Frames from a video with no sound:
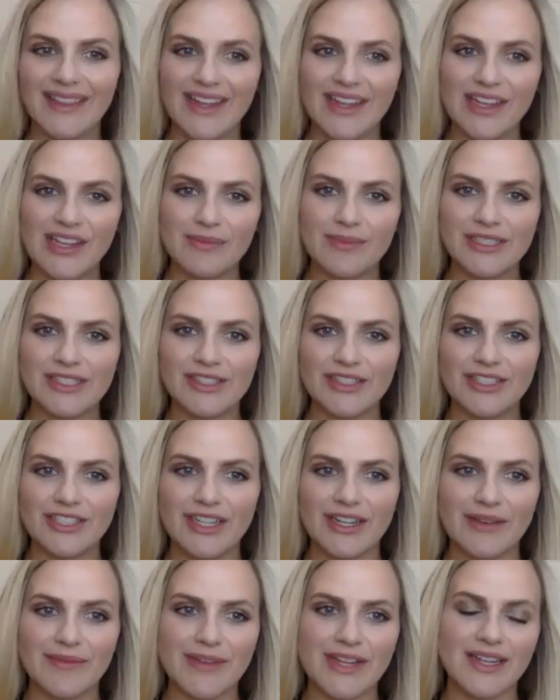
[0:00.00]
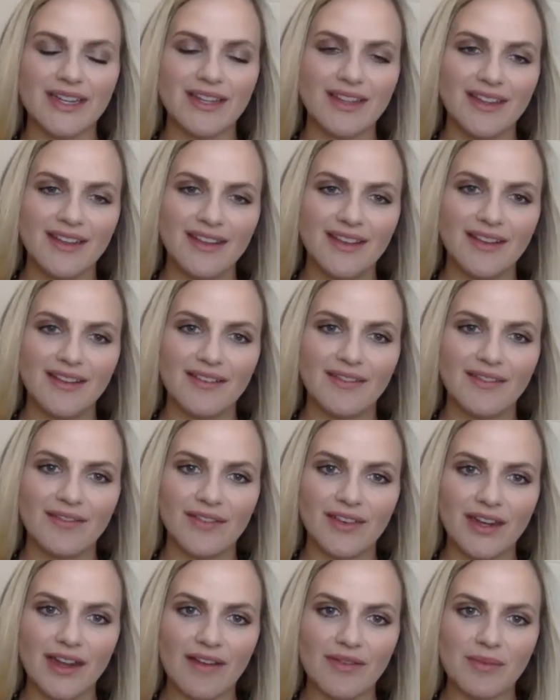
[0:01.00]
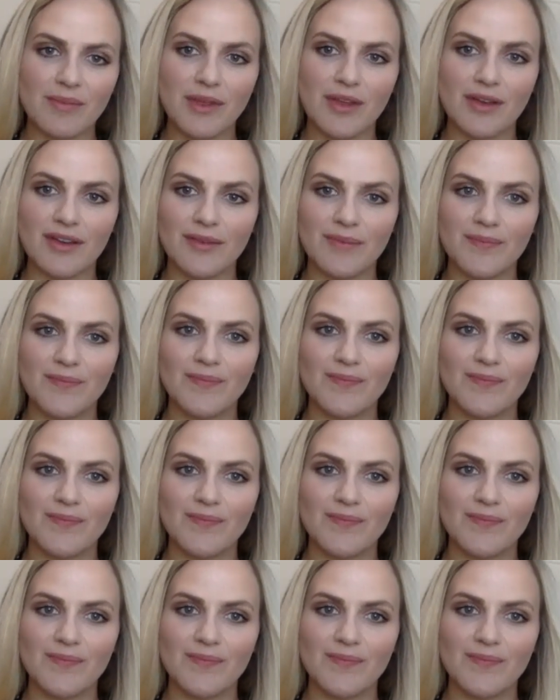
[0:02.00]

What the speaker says: thank you, Mr. Chairman, for having me on.